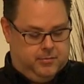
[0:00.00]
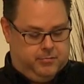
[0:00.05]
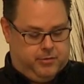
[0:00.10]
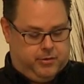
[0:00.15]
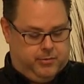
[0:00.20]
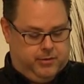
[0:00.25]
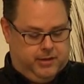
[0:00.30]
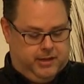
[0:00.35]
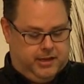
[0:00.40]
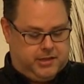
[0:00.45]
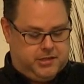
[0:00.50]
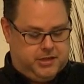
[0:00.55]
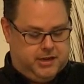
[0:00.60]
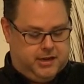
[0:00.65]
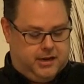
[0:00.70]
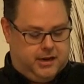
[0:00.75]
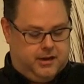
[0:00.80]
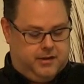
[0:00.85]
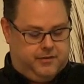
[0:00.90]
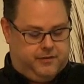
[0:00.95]
Pure religion
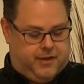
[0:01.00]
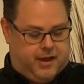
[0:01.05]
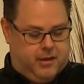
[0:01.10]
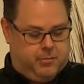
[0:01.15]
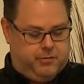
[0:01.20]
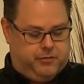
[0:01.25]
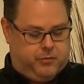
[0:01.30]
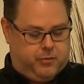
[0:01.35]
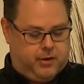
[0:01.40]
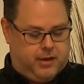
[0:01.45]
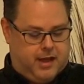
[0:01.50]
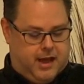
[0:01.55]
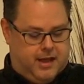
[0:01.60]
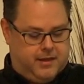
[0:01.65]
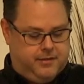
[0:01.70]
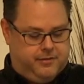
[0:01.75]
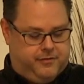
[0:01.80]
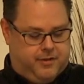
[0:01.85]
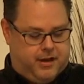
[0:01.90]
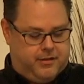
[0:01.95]
and undefiled before God
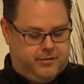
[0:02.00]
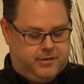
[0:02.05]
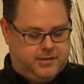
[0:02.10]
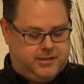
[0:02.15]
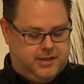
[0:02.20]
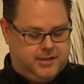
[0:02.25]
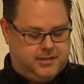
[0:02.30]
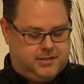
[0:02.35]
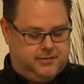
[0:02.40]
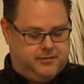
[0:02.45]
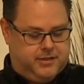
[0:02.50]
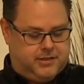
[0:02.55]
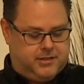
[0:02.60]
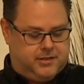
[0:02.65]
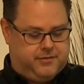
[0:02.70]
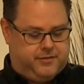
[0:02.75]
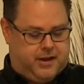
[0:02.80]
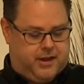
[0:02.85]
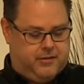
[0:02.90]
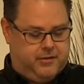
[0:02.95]
and the Father is this to visit
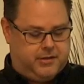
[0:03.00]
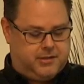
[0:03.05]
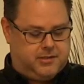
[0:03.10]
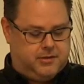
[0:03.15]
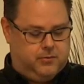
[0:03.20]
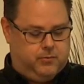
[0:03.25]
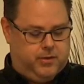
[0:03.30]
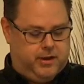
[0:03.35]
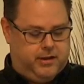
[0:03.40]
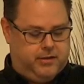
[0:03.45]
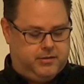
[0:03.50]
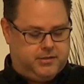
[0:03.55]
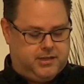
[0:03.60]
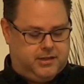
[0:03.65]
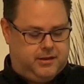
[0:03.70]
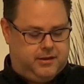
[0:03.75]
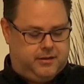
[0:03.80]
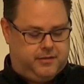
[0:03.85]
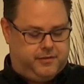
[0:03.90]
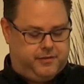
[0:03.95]
the fatherless and the widows
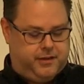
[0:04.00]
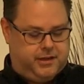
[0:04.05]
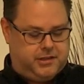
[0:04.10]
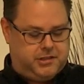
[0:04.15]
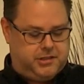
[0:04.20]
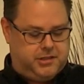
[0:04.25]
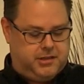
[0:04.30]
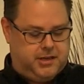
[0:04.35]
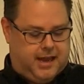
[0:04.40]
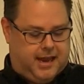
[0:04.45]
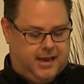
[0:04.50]
in their affliction